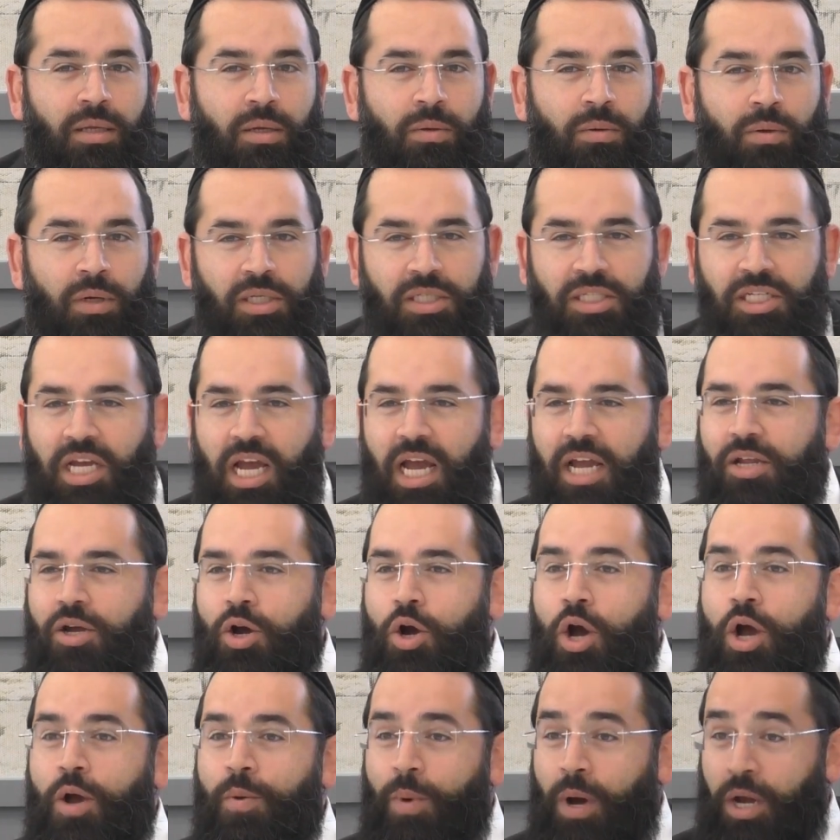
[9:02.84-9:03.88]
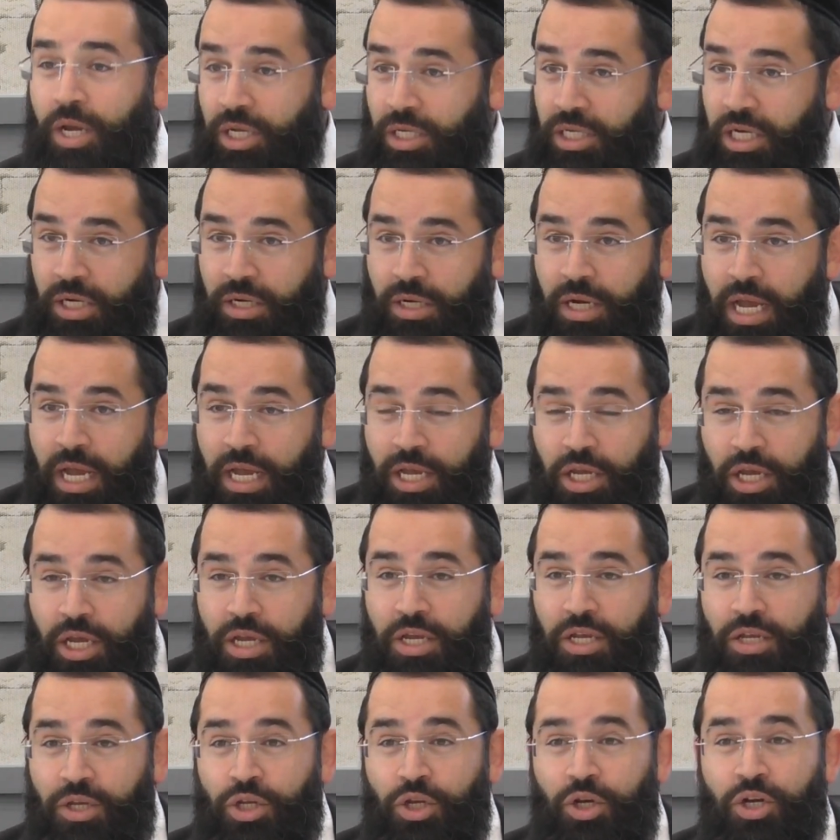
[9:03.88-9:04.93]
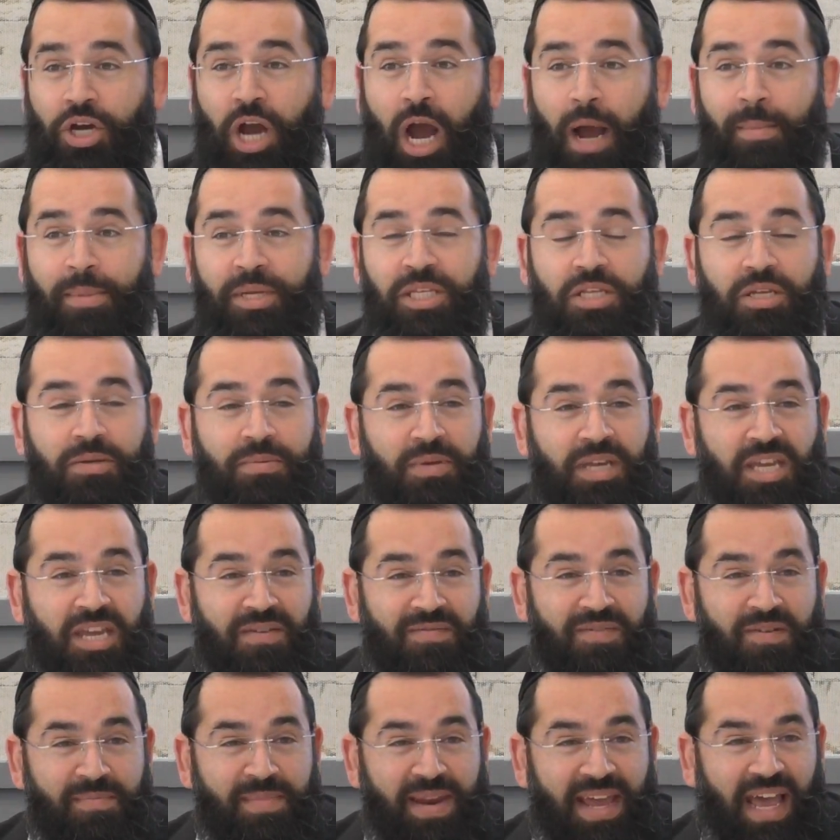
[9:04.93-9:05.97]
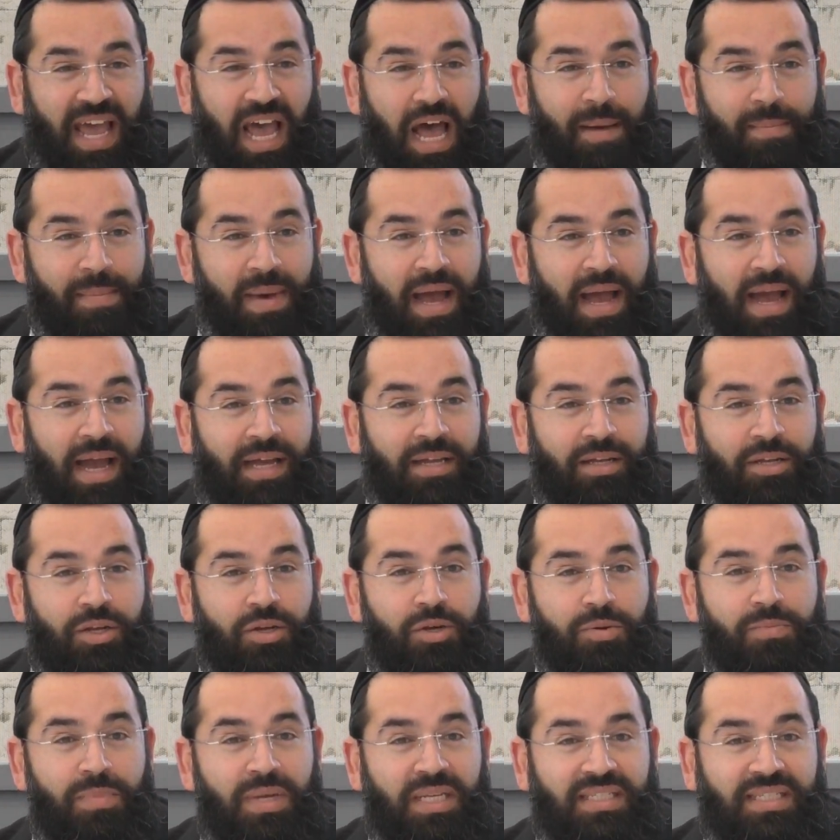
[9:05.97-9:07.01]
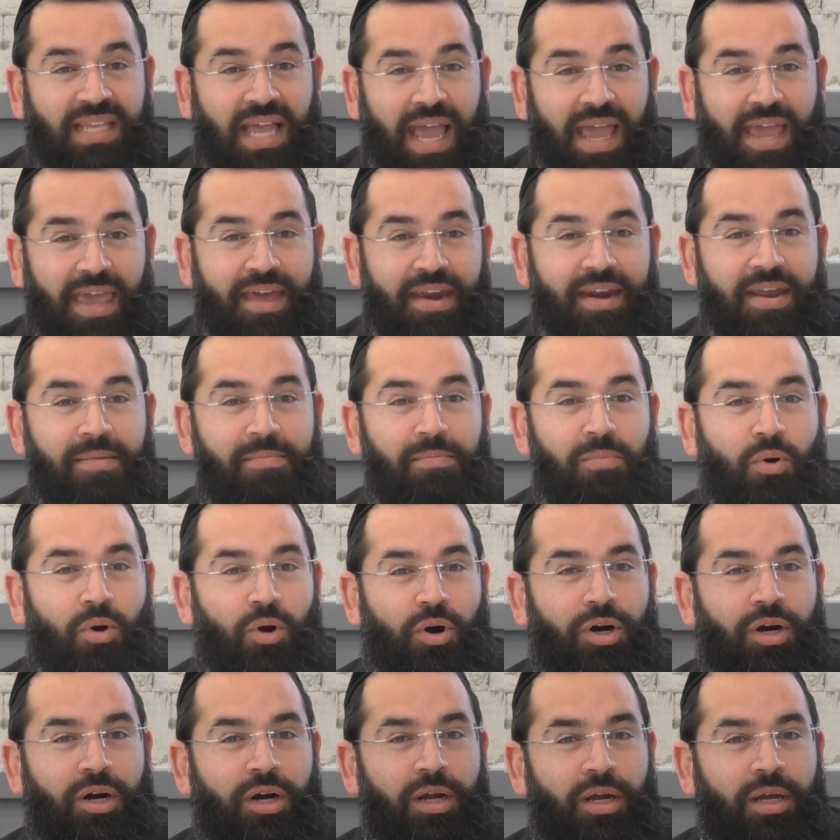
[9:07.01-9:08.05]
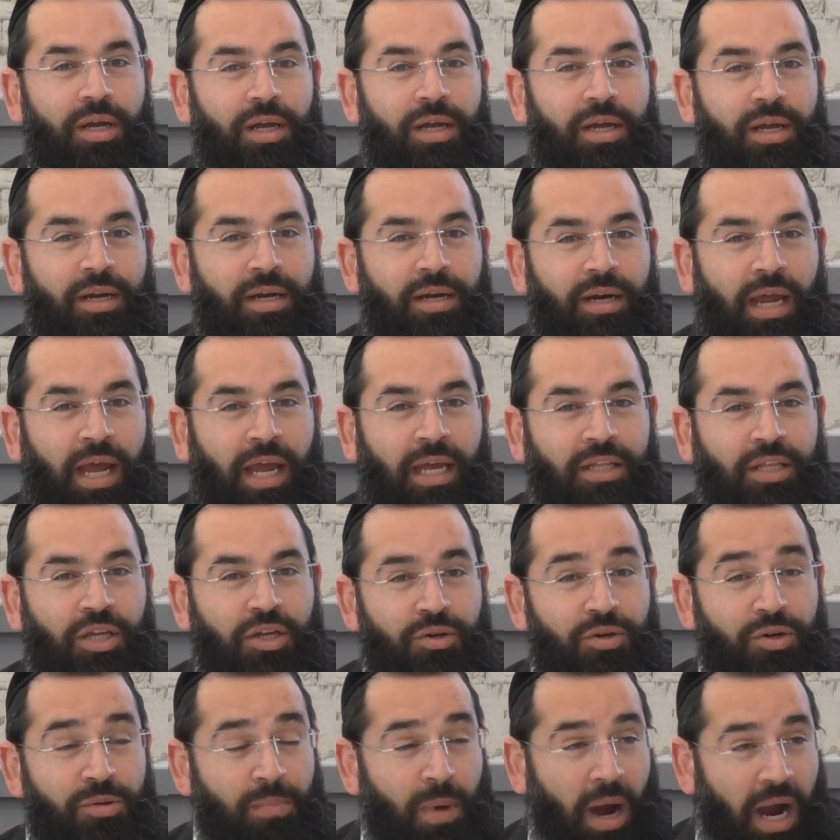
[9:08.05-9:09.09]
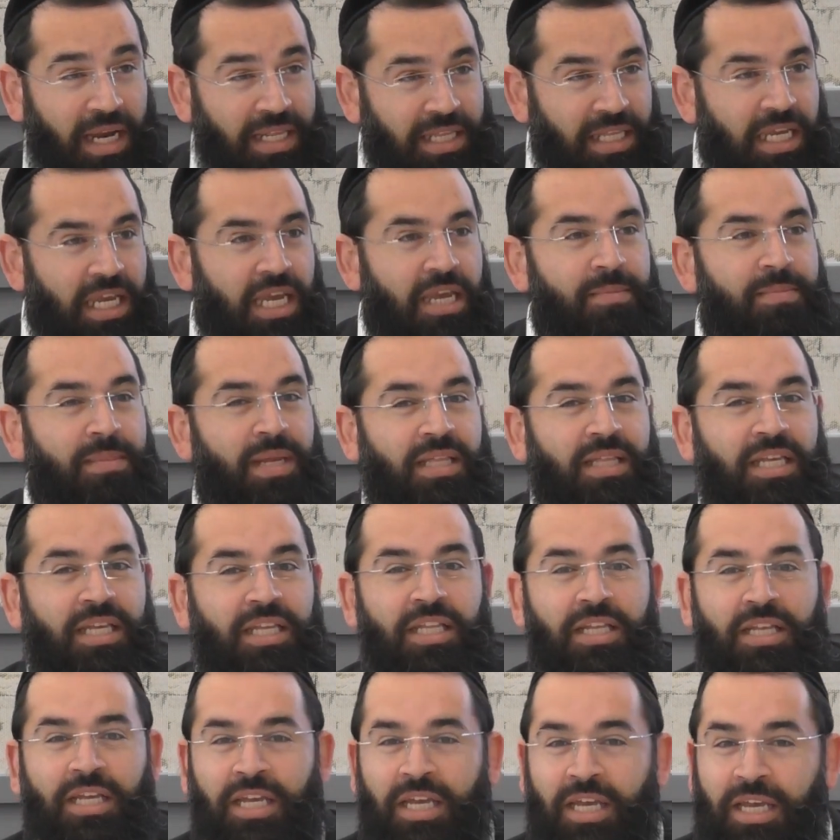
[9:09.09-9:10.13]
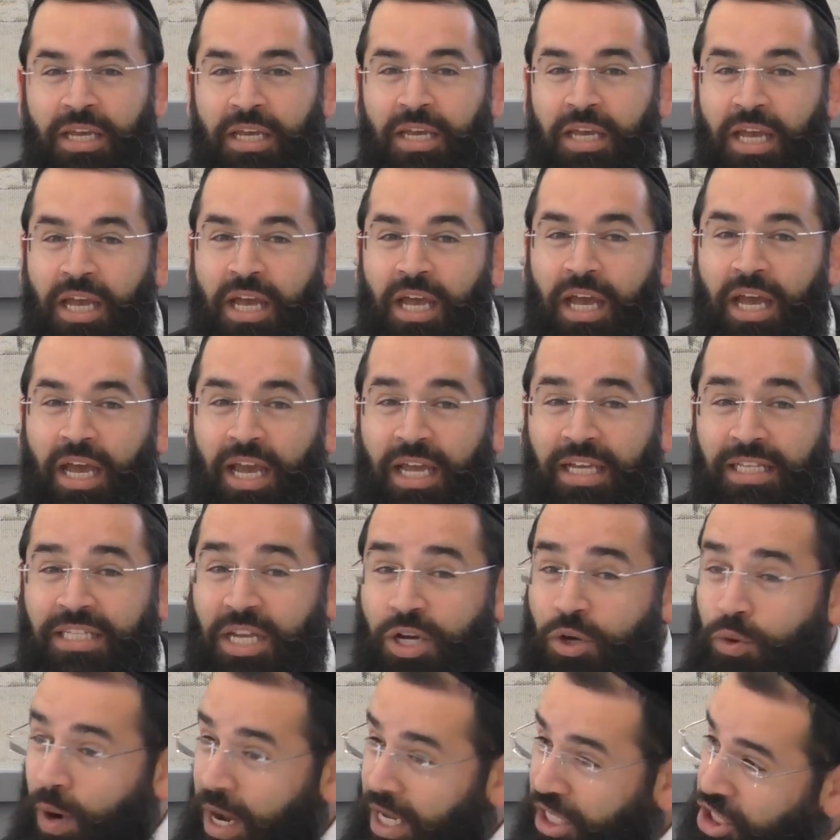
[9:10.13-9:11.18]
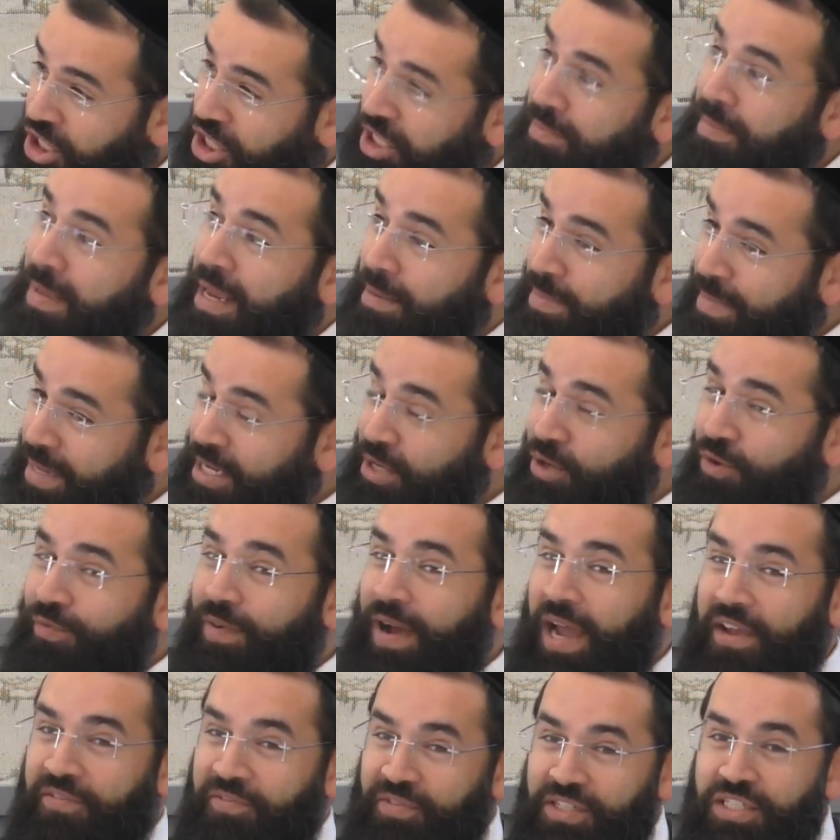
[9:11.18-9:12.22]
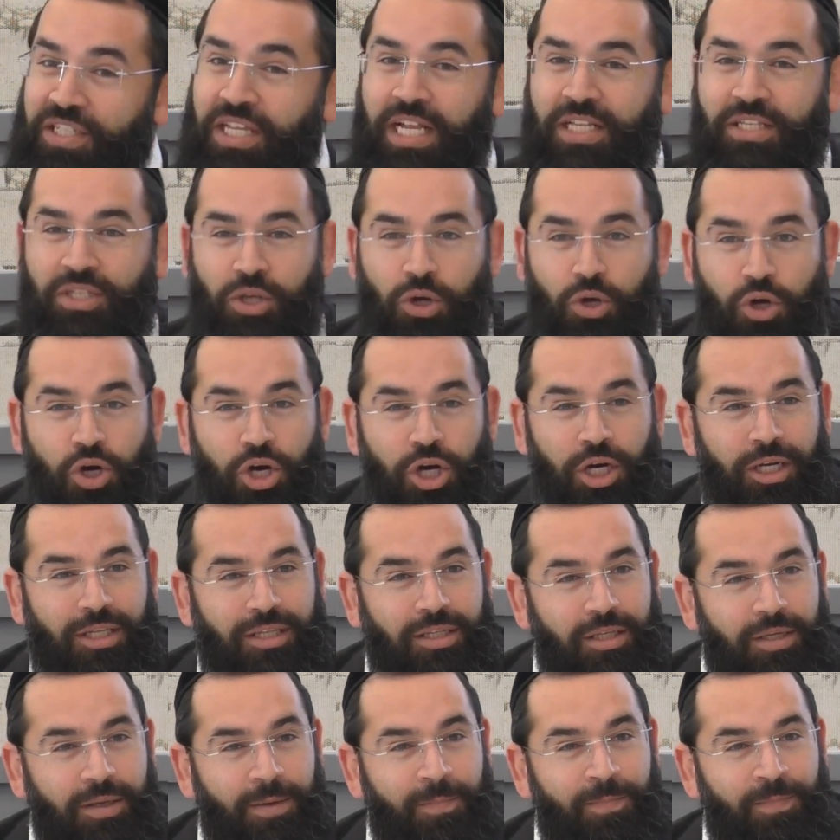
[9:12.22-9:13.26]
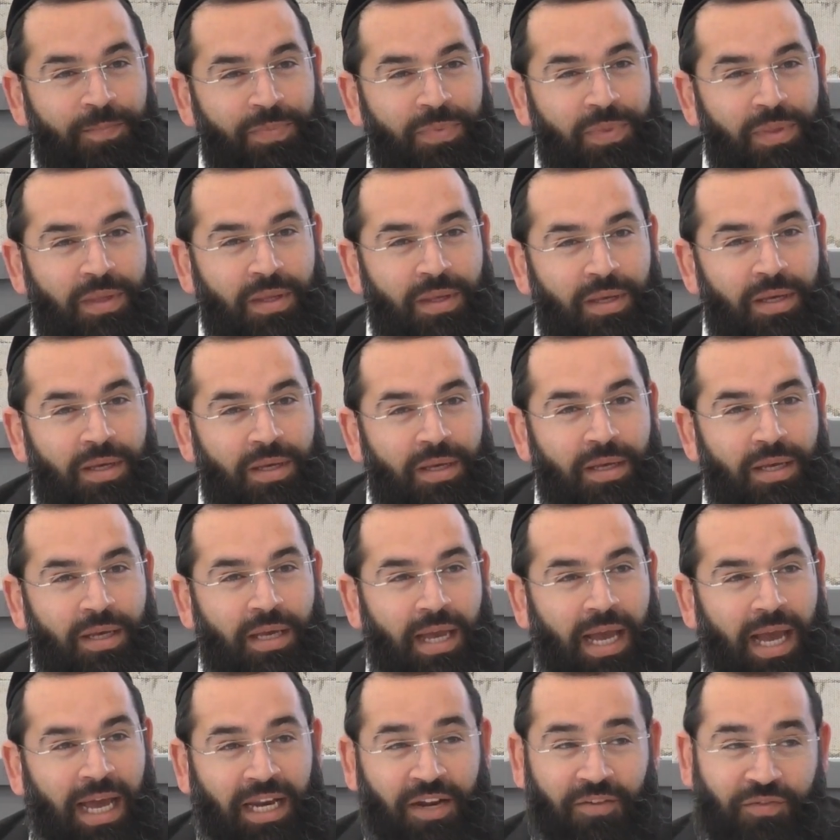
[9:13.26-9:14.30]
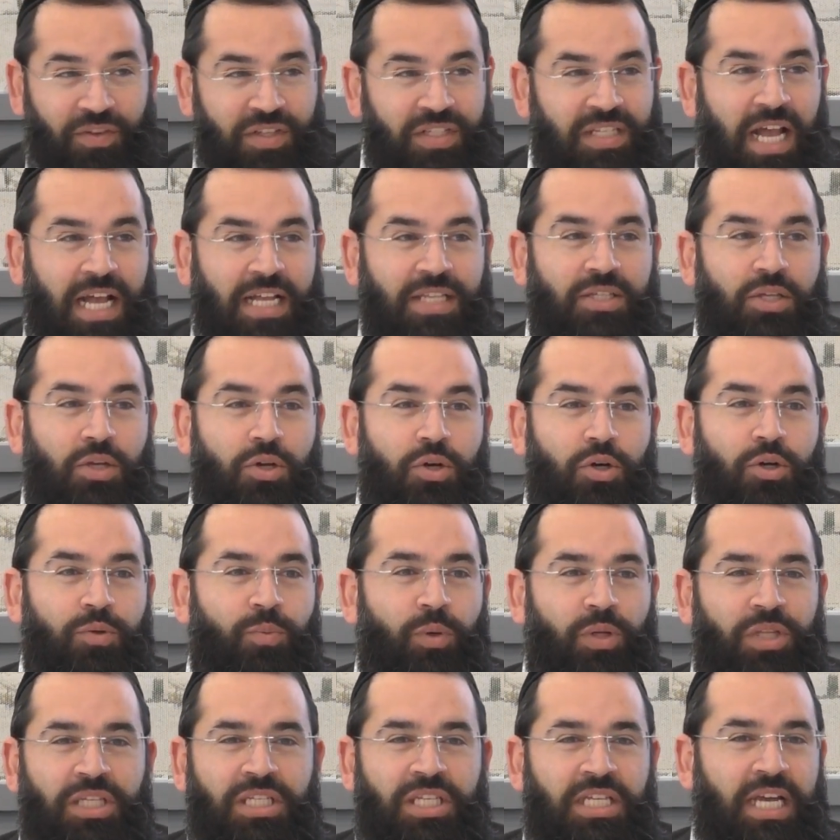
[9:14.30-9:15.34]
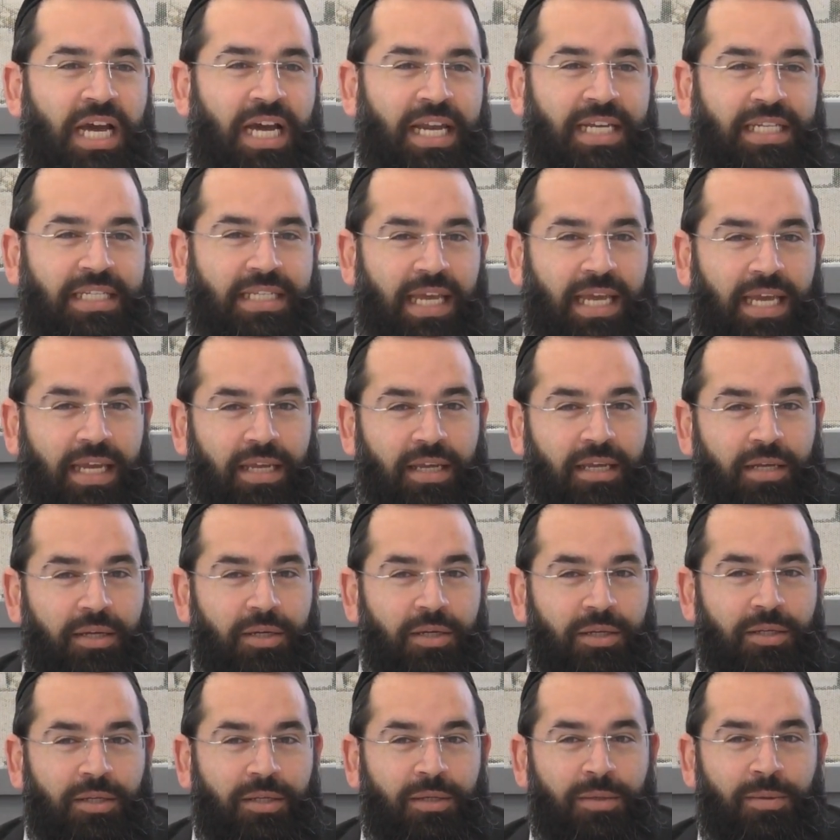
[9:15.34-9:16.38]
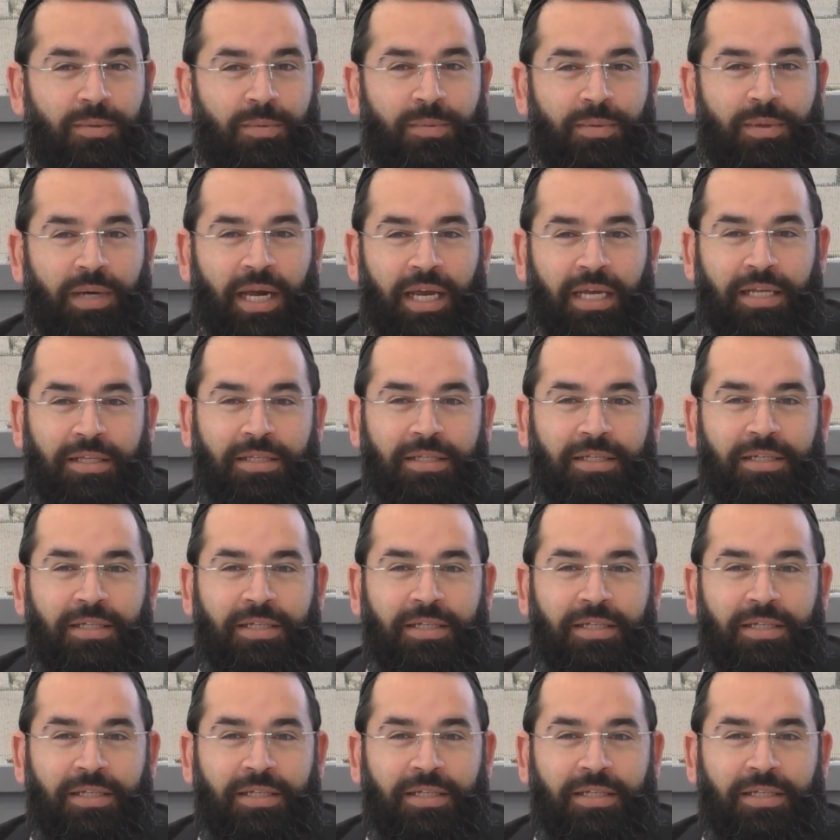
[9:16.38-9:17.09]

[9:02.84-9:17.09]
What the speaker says: What is he going to do? Well, you're coming to give him nechama and you're messiah him more. Right? You're reminding him that it's a question, maybe your wife is not so good. And if it's not so good, what is he going to say? Right?